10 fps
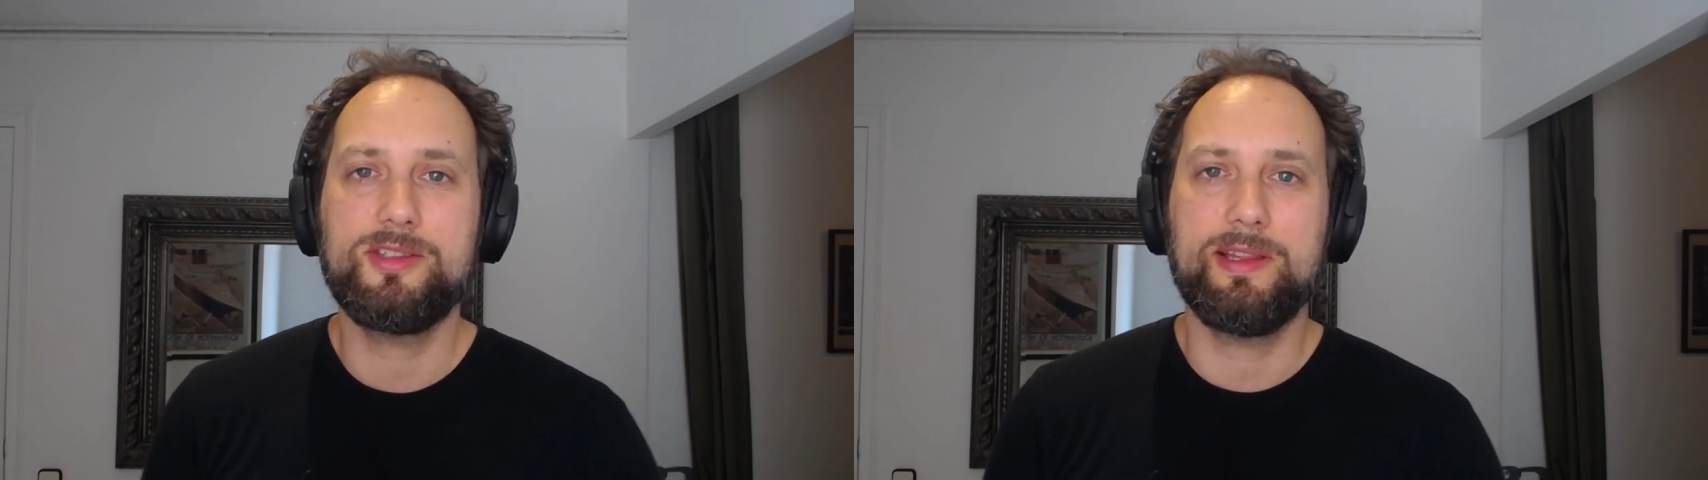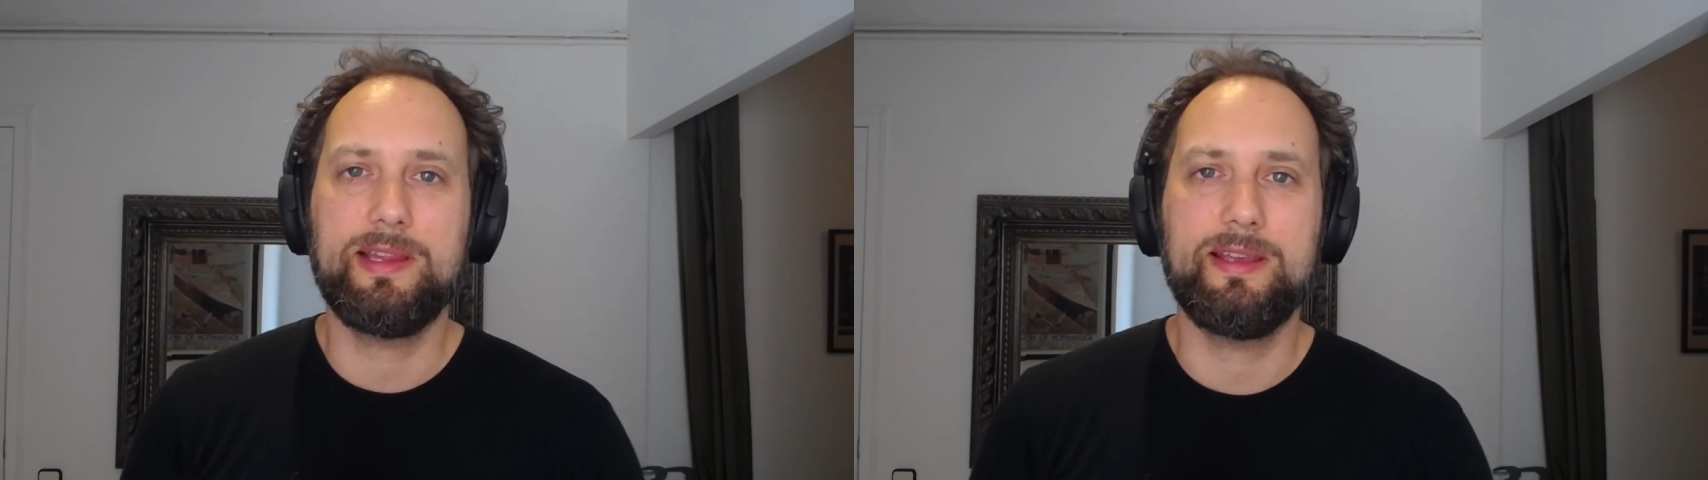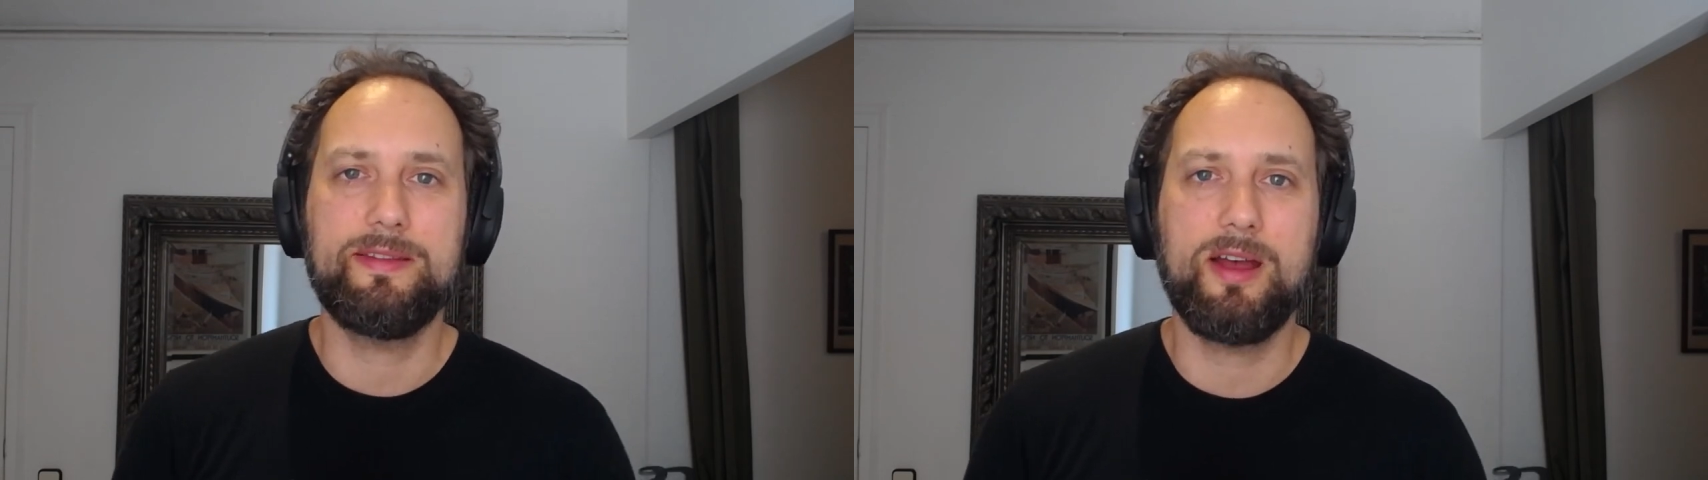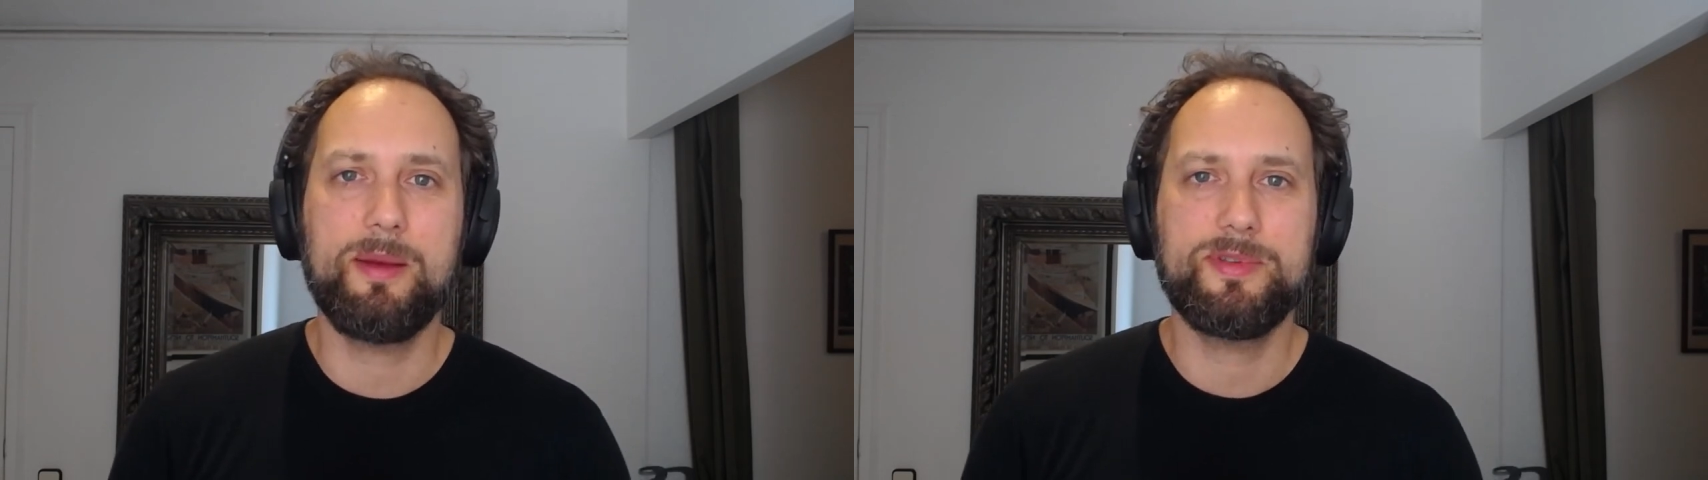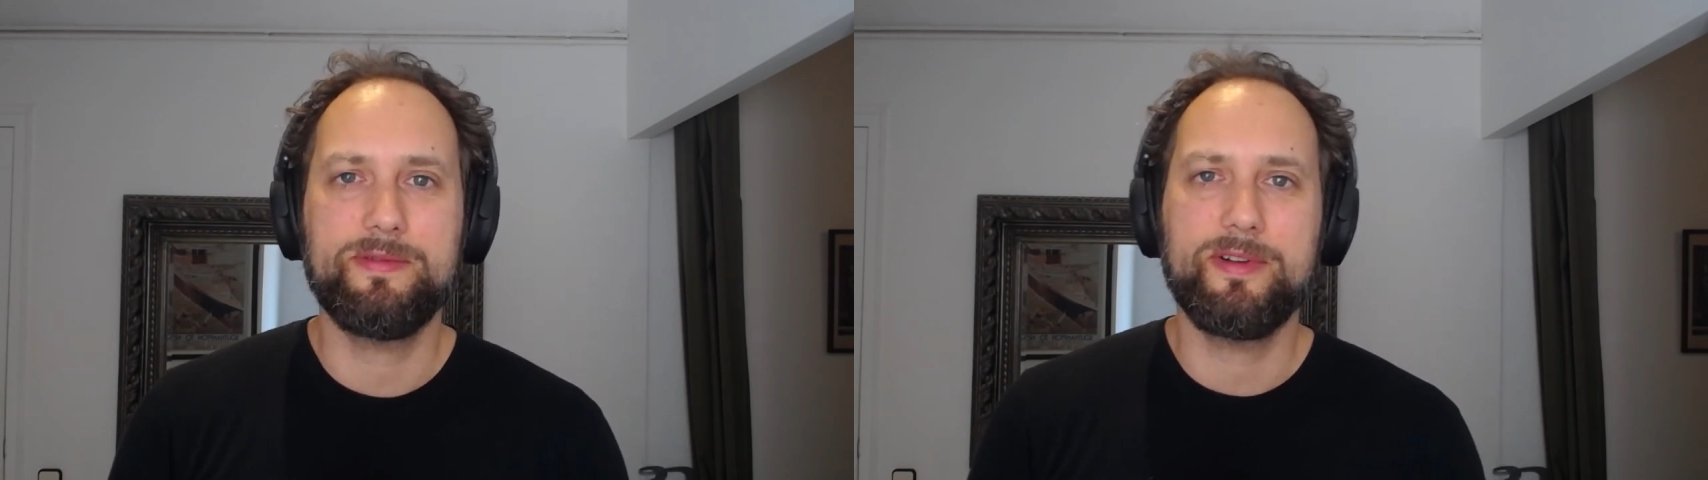suddenly
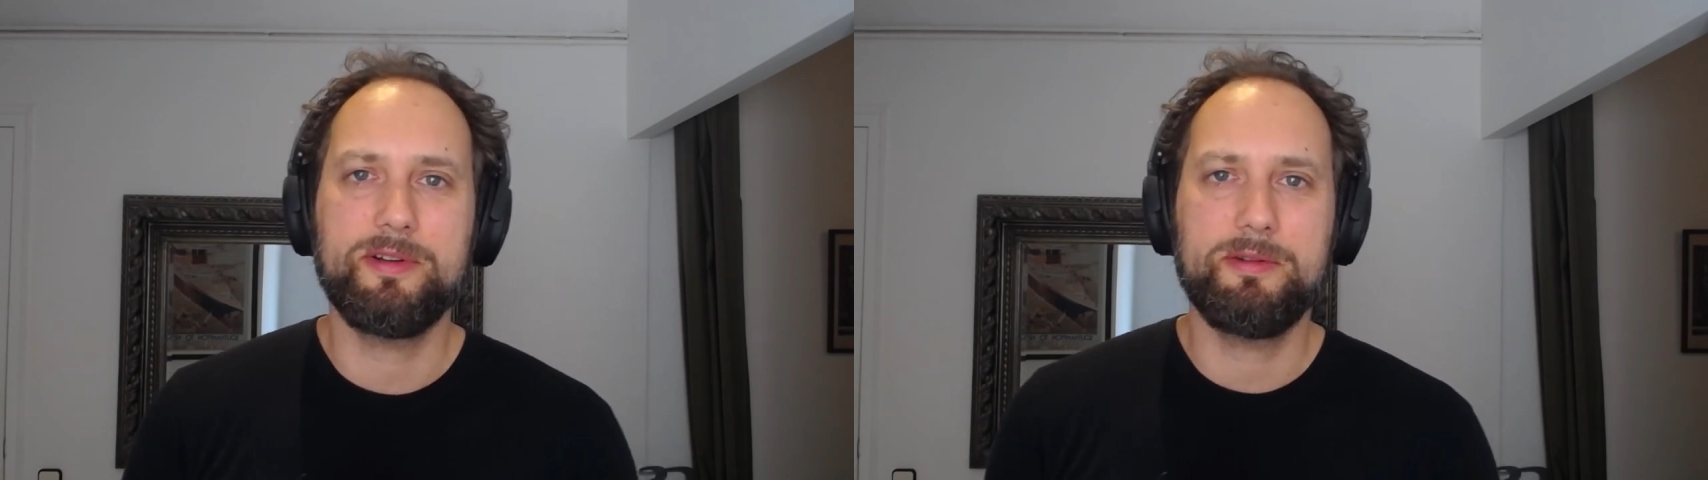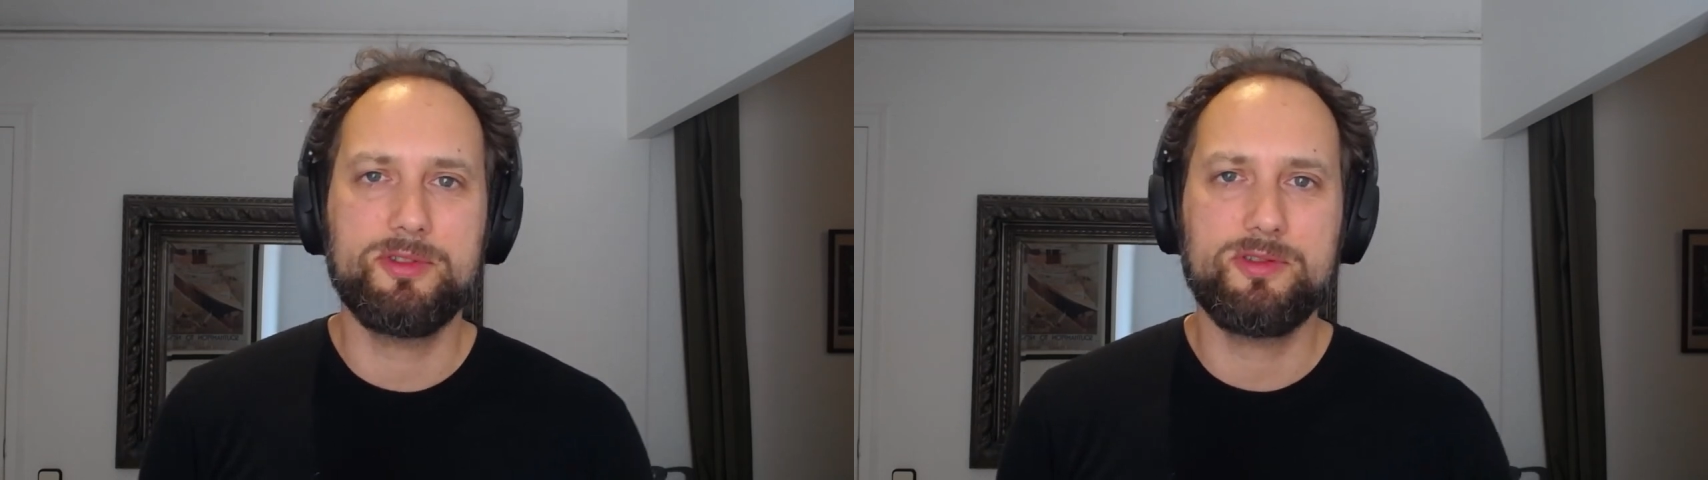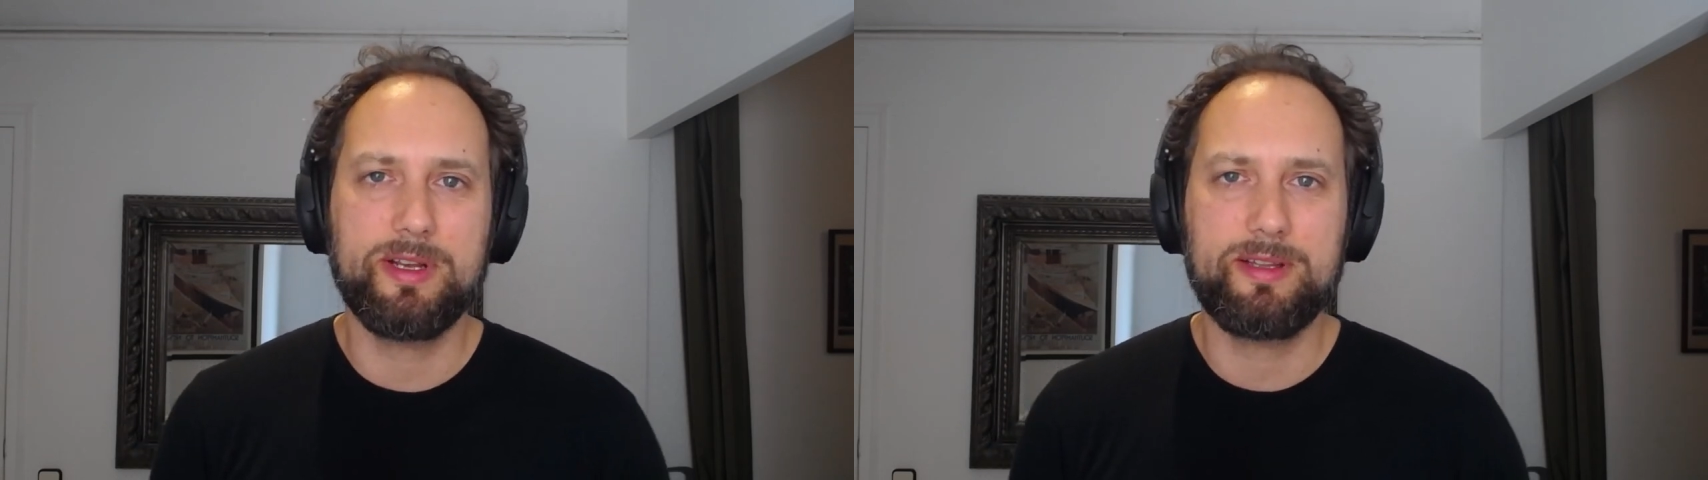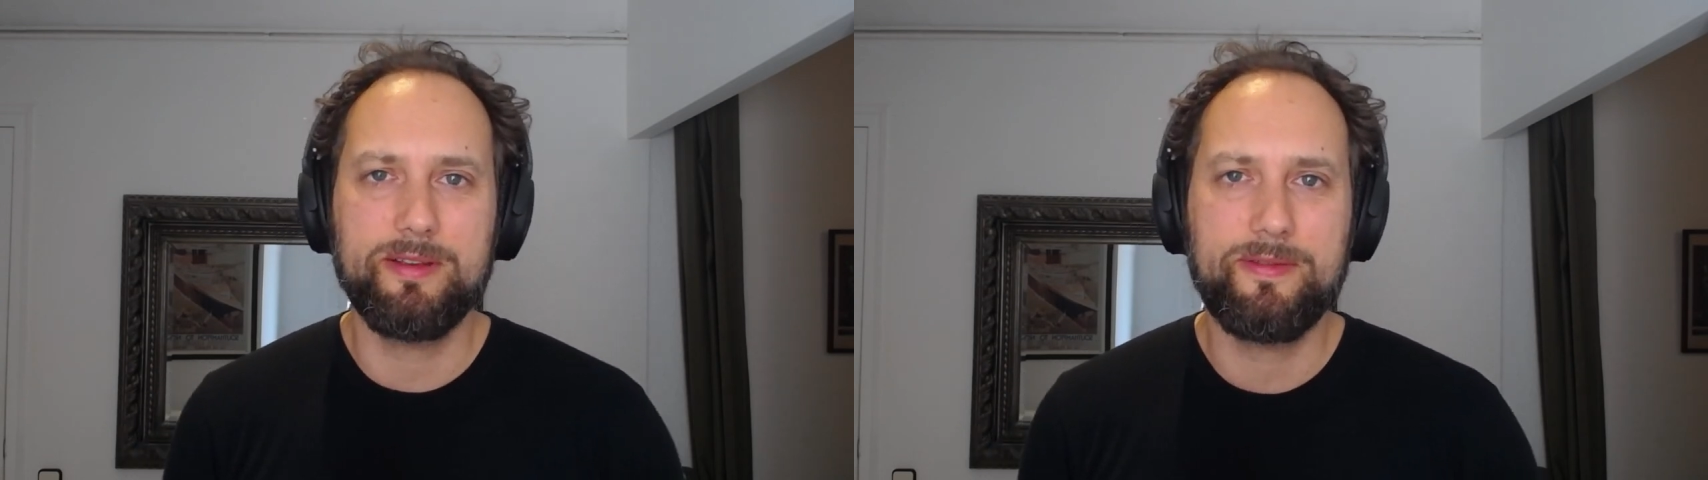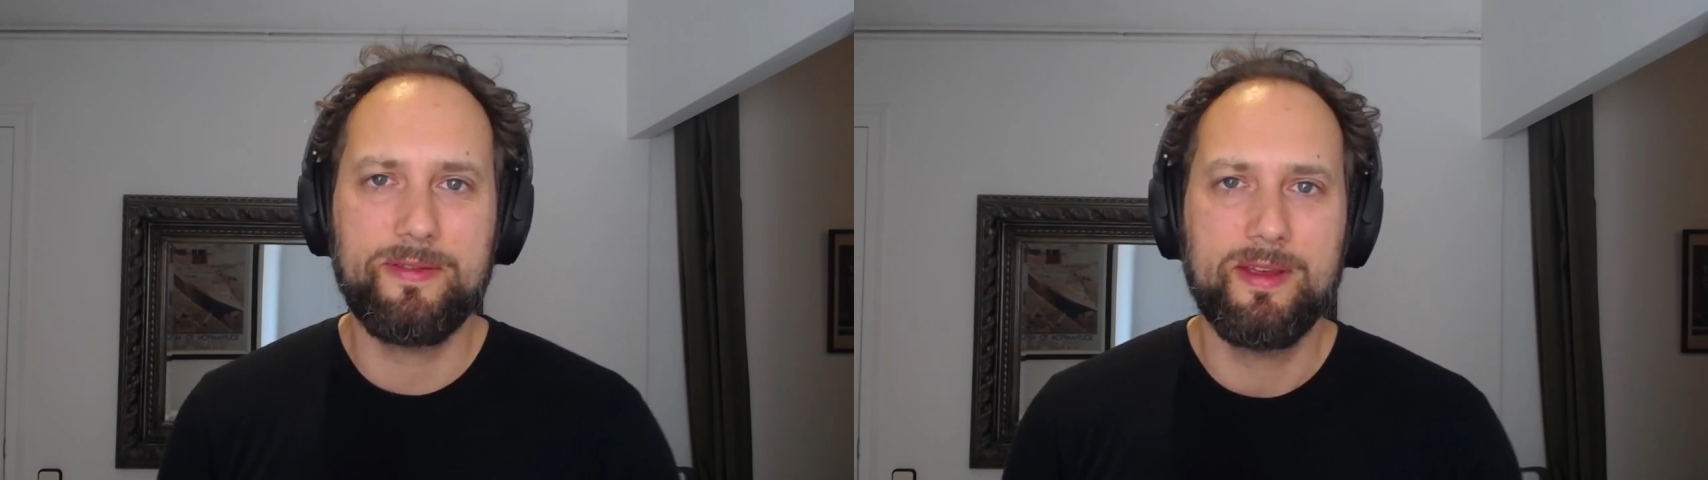adopts a very restrictive